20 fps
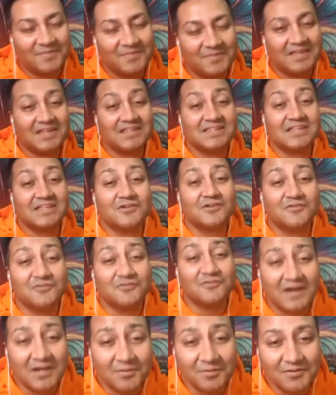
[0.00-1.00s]
It is
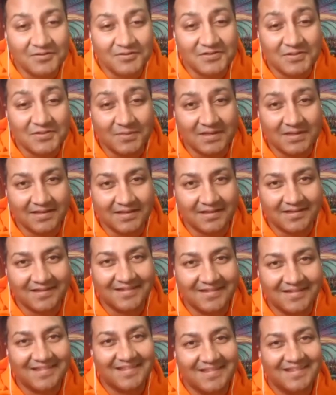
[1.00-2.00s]
incredible to me.
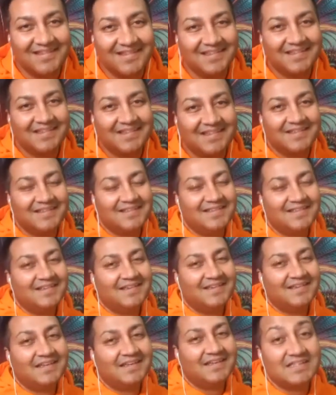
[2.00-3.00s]

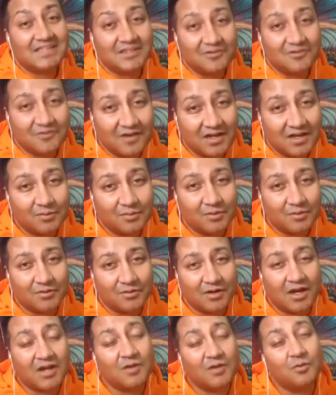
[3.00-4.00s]
It is incredible.
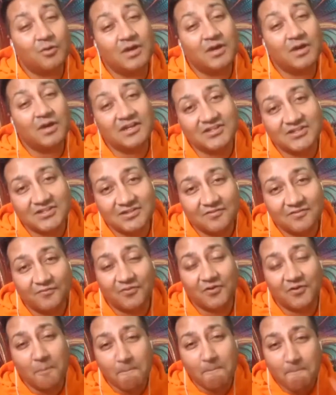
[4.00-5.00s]
I wish
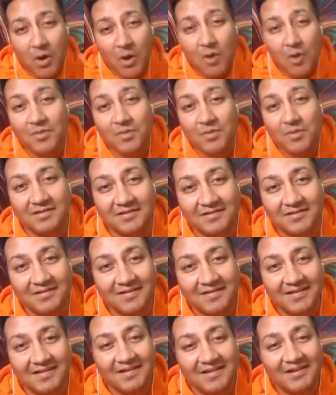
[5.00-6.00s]
for a moment
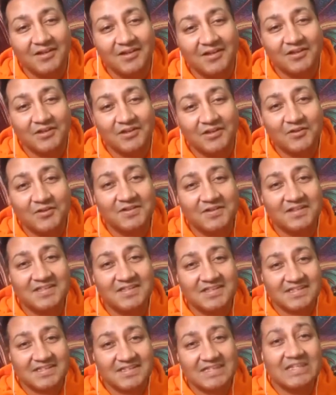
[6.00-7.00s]
you could
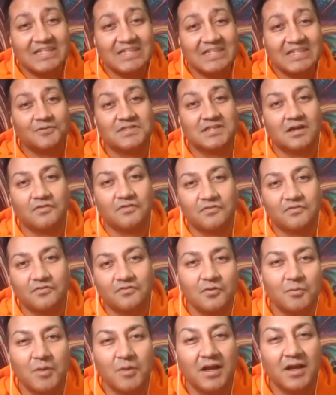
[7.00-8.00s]
see
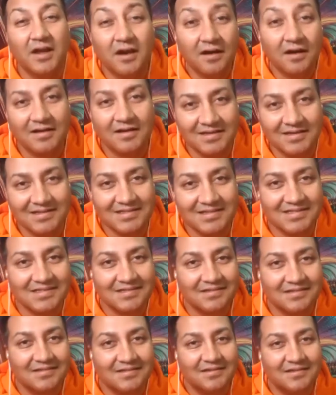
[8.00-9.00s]
yourself through my
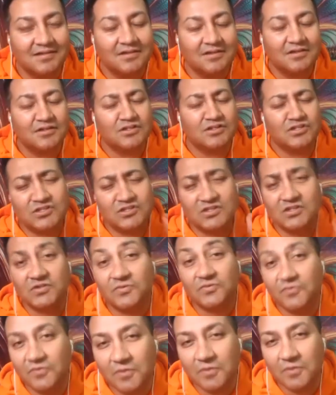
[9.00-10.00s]
eyes
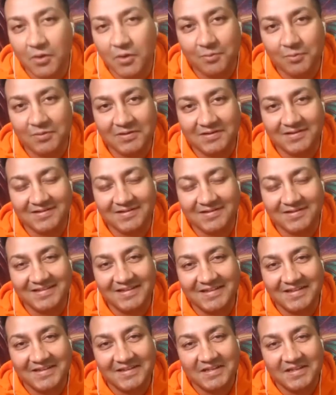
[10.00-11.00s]
just for a moment,
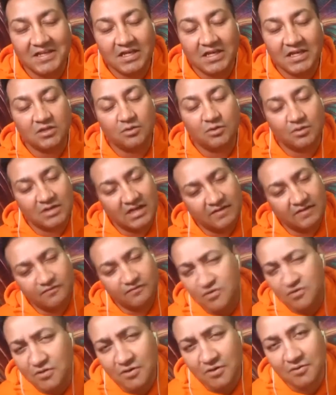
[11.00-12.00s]
and you would have
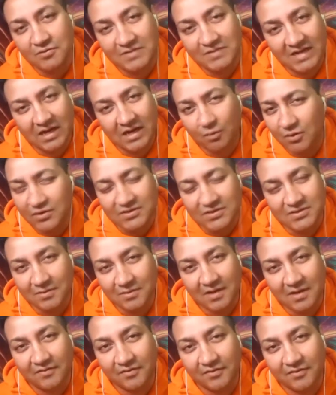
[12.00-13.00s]
no doubt
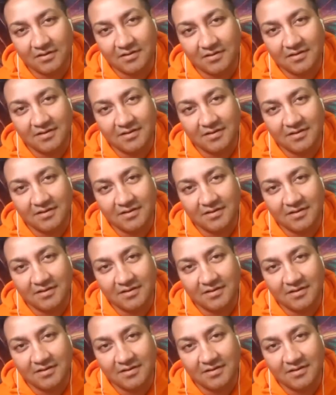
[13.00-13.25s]
whatsoever